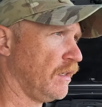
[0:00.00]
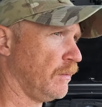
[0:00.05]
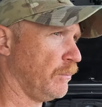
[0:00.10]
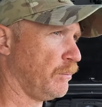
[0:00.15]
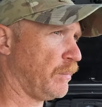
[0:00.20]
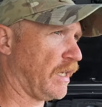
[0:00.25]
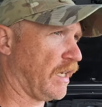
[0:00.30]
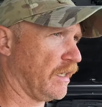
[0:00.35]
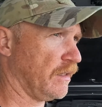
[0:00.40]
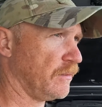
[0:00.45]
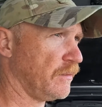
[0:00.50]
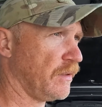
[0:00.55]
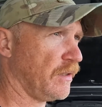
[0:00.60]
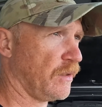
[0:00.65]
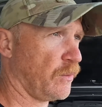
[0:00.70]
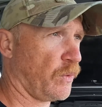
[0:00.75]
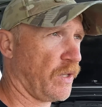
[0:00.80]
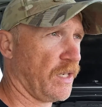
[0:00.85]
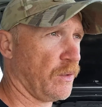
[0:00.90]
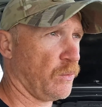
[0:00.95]
But
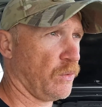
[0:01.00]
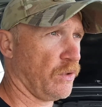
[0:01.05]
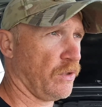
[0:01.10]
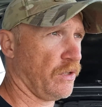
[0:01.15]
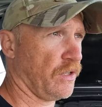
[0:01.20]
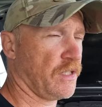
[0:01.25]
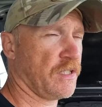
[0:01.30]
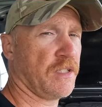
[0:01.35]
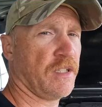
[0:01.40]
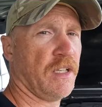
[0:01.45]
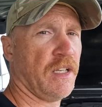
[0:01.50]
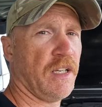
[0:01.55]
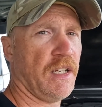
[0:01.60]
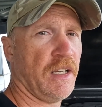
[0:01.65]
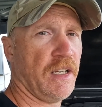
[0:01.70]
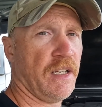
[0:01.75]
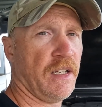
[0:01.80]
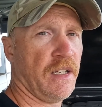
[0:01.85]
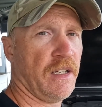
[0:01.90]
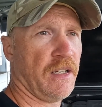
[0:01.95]
the way it works,
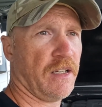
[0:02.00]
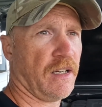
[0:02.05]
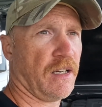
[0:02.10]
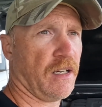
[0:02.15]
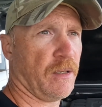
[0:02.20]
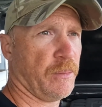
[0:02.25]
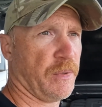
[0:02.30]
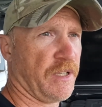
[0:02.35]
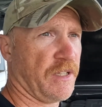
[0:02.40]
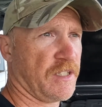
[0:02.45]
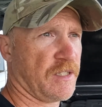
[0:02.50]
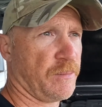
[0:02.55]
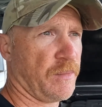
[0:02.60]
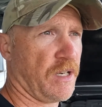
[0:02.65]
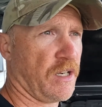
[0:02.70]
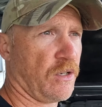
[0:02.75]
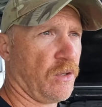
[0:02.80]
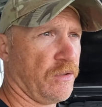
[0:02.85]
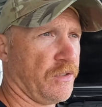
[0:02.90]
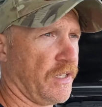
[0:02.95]
being a
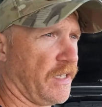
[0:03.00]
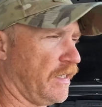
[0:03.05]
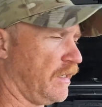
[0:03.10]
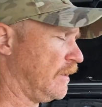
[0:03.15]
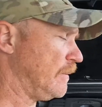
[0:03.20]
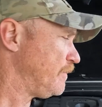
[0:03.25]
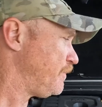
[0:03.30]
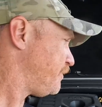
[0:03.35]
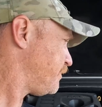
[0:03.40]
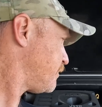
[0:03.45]
smart alternator,